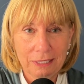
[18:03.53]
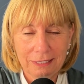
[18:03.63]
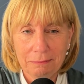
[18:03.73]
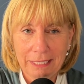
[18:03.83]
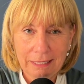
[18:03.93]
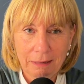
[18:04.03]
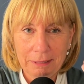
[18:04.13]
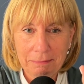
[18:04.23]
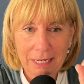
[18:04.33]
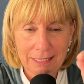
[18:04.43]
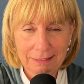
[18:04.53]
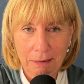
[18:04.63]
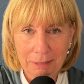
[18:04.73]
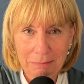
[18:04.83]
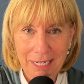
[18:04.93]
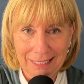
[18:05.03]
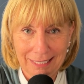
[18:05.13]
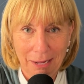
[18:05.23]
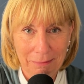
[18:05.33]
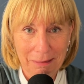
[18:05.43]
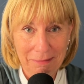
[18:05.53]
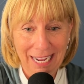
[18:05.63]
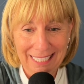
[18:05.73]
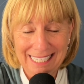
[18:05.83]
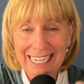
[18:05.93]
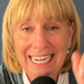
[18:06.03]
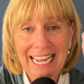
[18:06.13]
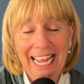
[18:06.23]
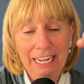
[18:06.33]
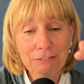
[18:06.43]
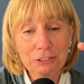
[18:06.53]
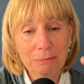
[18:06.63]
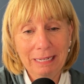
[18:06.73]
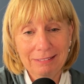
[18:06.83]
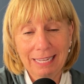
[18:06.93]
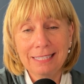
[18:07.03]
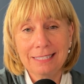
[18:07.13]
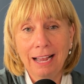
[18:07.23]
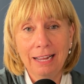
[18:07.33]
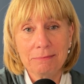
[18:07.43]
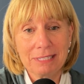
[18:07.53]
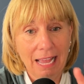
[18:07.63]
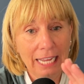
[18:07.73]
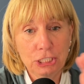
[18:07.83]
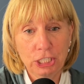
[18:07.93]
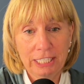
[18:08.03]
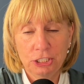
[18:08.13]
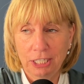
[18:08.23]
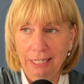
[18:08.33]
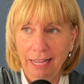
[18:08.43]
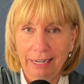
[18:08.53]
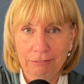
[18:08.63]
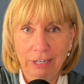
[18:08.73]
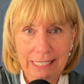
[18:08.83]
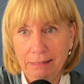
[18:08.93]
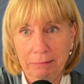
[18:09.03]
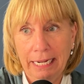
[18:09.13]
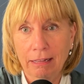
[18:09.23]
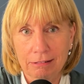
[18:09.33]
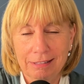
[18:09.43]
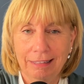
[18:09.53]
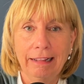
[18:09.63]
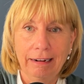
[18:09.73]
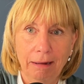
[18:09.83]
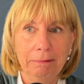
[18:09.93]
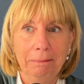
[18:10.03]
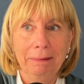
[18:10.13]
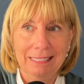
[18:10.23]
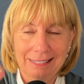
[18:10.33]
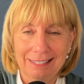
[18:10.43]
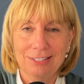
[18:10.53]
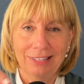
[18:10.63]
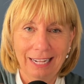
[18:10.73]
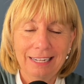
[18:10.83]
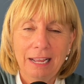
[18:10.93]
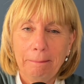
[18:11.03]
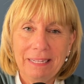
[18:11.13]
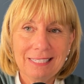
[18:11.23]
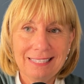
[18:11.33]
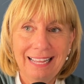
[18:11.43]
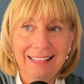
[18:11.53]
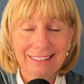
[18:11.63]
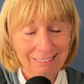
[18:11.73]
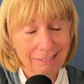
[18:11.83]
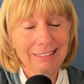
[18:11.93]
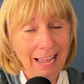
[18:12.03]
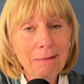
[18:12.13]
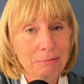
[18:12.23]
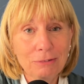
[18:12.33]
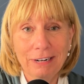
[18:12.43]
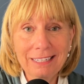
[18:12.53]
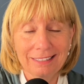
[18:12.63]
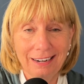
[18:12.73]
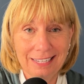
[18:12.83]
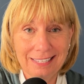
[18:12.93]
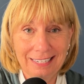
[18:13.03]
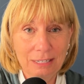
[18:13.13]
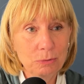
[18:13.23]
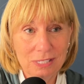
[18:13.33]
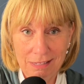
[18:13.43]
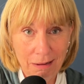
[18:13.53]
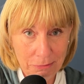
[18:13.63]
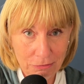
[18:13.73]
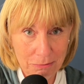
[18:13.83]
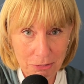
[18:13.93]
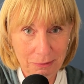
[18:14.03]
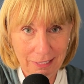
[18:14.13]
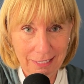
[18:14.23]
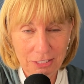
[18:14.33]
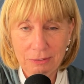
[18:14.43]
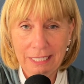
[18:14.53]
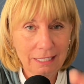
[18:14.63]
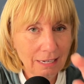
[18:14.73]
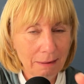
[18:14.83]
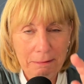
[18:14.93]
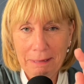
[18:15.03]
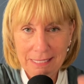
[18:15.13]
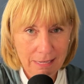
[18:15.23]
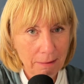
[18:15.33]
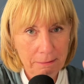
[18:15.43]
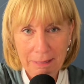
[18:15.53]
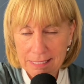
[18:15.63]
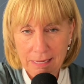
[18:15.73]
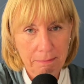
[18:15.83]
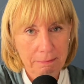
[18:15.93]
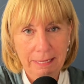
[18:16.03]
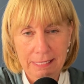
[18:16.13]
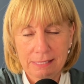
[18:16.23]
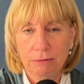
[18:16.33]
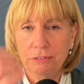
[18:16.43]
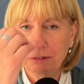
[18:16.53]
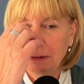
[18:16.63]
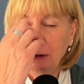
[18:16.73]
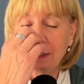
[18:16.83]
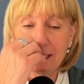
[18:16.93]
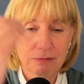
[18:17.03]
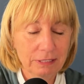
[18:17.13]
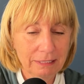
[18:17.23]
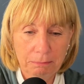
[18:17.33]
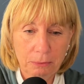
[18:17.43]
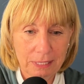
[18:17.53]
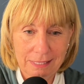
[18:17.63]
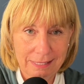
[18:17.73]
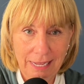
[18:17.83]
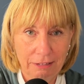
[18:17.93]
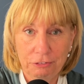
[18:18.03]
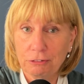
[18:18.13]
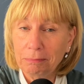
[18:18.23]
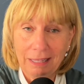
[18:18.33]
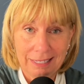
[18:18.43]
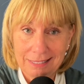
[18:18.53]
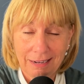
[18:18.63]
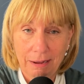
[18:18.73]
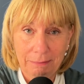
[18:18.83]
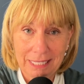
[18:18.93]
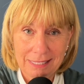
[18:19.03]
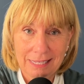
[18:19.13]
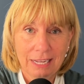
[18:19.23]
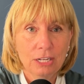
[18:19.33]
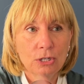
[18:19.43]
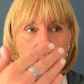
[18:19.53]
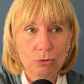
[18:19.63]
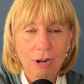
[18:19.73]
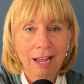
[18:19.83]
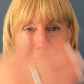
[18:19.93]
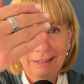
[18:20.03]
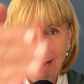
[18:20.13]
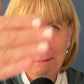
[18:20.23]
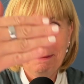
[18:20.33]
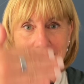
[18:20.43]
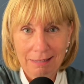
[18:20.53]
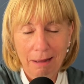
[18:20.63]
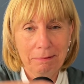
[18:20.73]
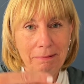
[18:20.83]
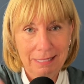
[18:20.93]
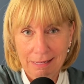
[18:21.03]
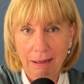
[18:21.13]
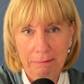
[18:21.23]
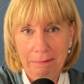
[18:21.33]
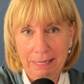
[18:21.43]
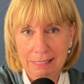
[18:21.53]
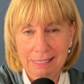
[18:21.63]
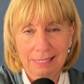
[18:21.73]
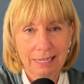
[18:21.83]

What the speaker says: And I'm like, coming up next, coming up next, coming up next. After about 10 times, I change it and I write something else and I copy and paste it because the app will recognize it. It will stop you from doing that. You can't copy paste. So that's really important to say if you're replying to comments. Do not copy paste.